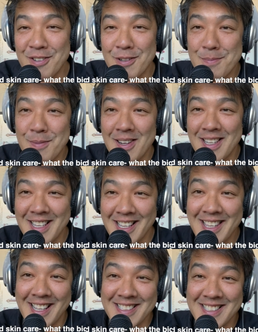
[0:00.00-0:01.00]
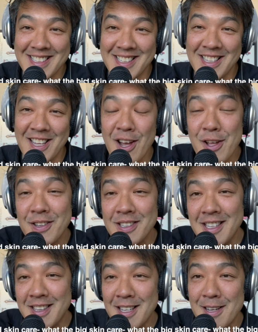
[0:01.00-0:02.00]
nor am I against it. The
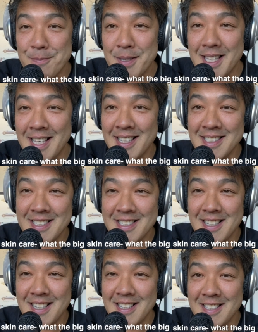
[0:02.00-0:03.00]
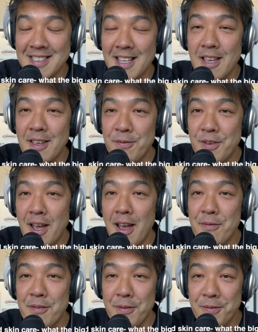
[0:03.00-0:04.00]
only thing I'm against is if you
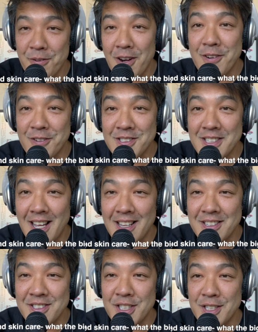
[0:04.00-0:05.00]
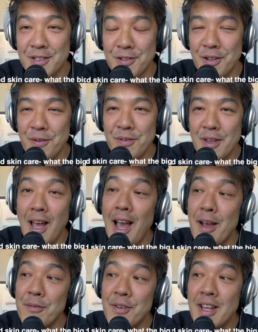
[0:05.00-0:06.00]
have a fragrance allergy or if you
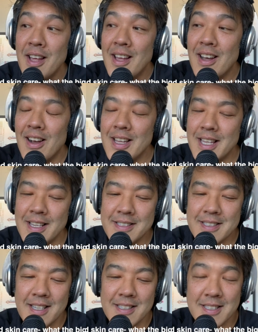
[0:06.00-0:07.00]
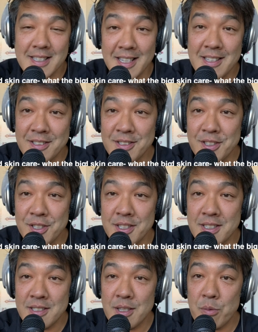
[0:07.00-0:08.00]
have I guess, skin
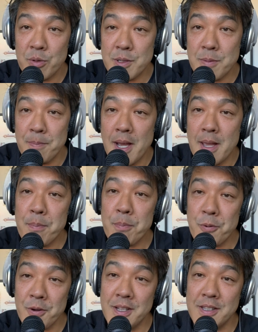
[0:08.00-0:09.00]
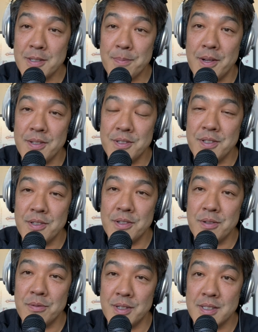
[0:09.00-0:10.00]
conditions which may predispose
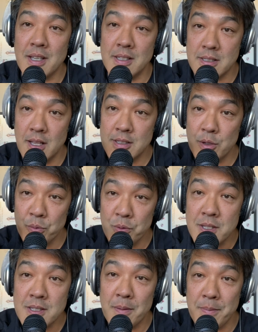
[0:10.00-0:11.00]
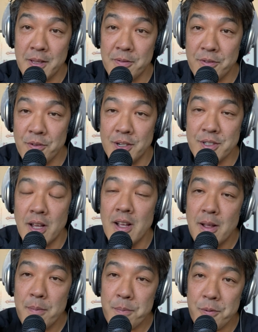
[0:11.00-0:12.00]
you, once again, it's a risk benefit ratio,
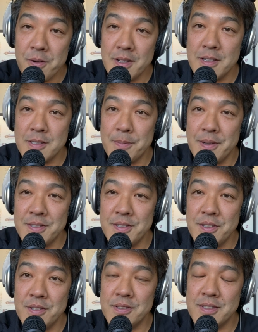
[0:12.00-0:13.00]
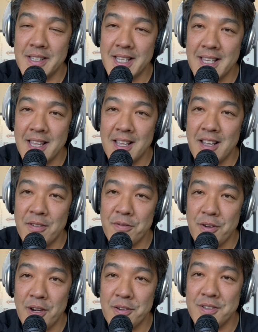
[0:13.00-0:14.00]
predispose you to getting a
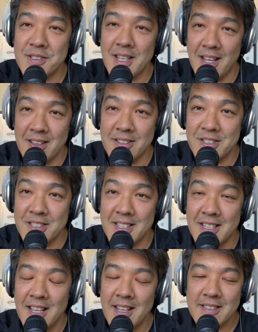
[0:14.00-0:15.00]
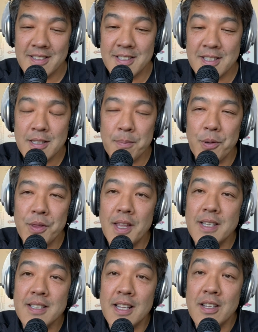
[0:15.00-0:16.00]
fragrance allergy. So, just to put
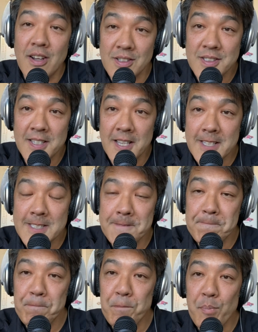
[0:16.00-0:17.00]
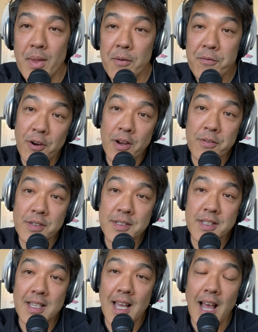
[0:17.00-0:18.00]
things in context, fragrance,
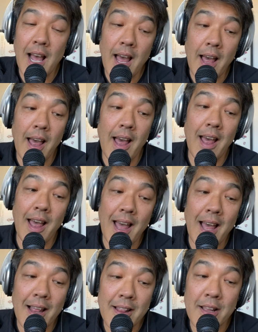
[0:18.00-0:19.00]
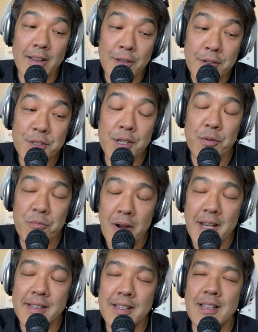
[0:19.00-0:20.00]
the allergic
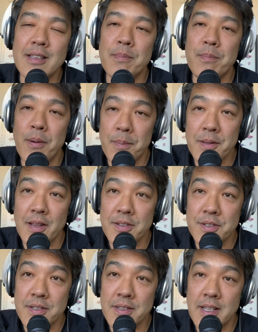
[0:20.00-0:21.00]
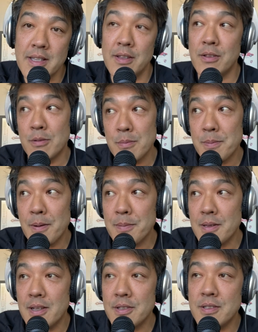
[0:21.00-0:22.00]
rate in the population, in the normal
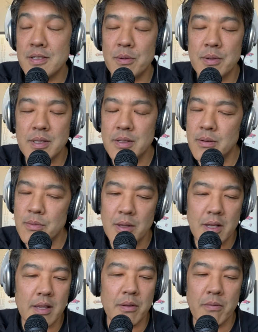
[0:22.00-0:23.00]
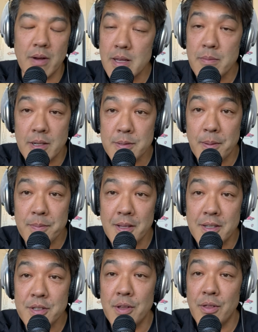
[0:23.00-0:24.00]
population, so we, will look at the randomized
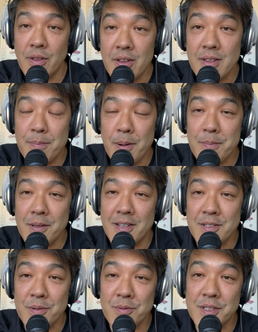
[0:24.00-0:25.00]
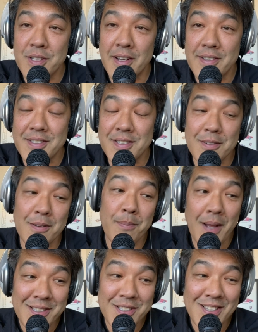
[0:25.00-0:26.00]
population, not a population which goes to a
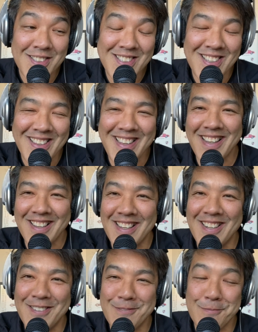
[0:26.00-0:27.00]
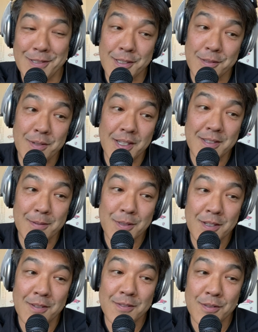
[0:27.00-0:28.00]
patch test clinic, um, which is where
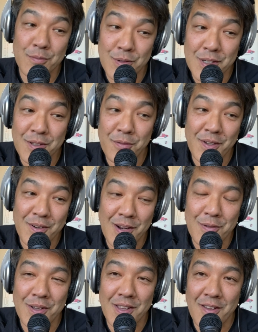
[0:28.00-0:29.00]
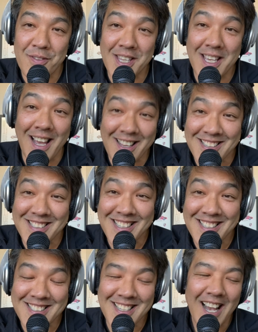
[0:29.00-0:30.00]
dermatologists work to figure out whether you have any
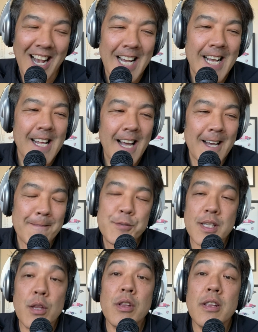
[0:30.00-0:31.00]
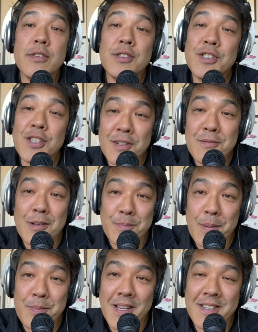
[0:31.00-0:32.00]
allergies. Um, so the general
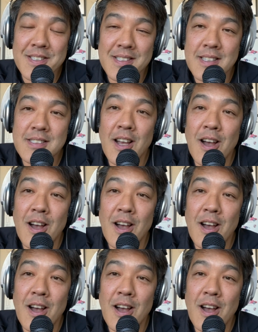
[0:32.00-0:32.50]
population, it's